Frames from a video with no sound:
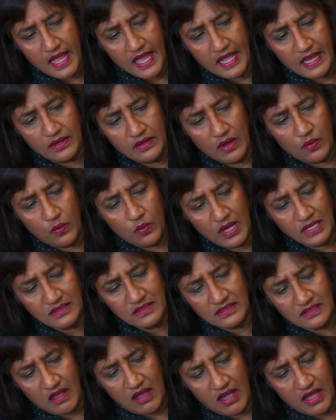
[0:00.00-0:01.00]
And
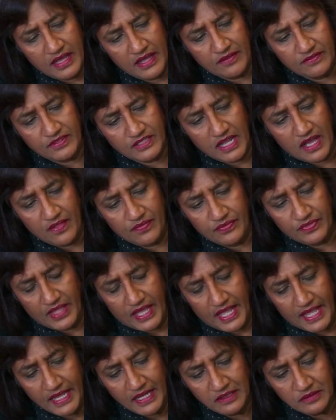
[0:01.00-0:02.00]
once I have done
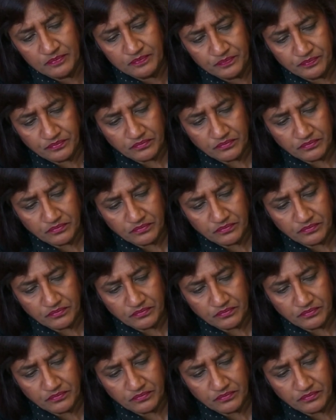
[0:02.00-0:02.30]
that,